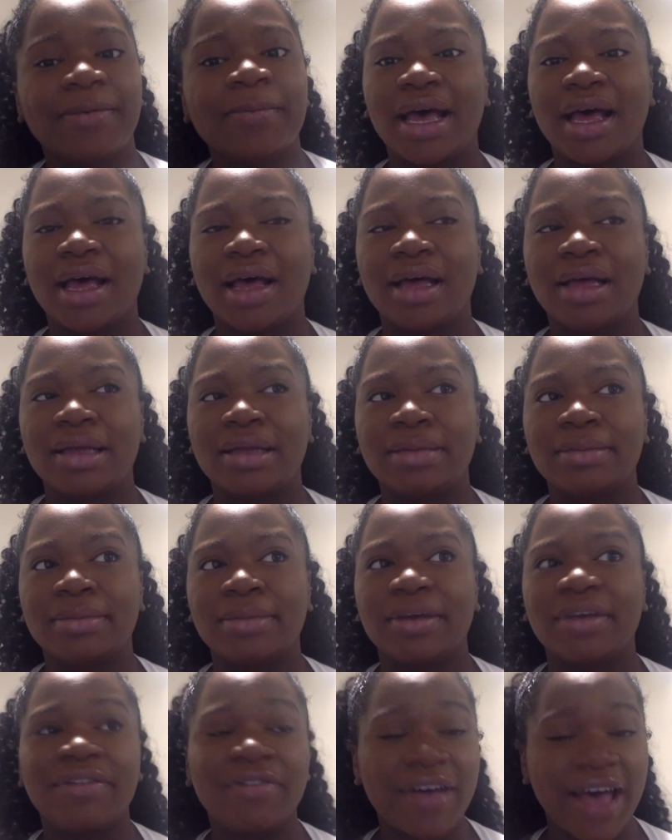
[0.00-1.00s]
Um,
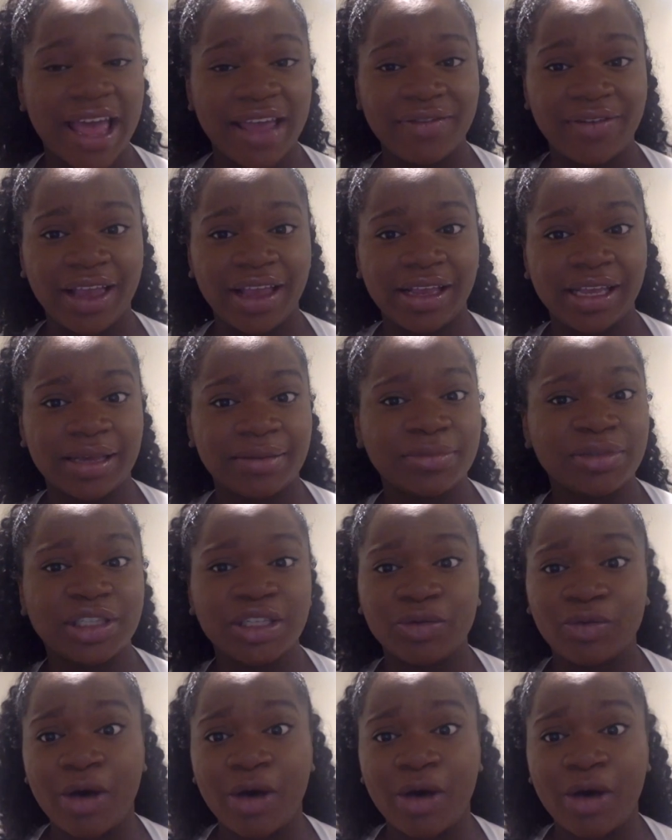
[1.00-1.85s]
five a m she